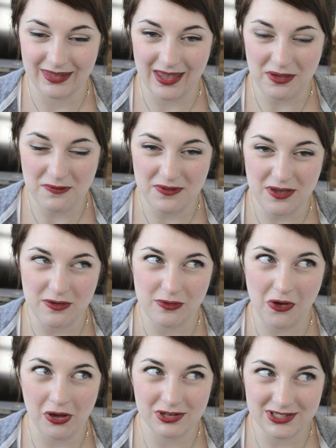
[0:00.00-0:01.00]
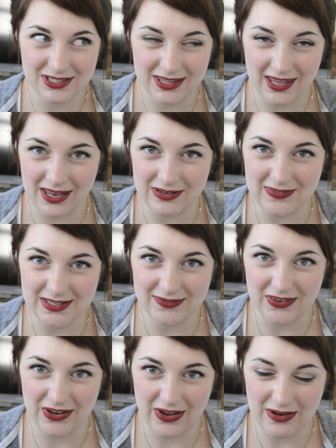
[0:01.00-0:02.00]
if you got to the end of this
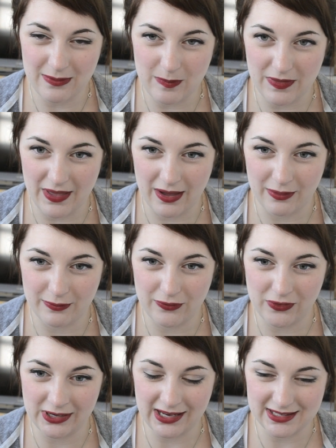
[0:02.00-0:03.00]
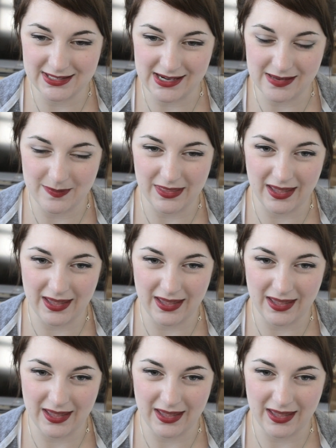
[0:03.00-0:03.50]
video without falling asleep,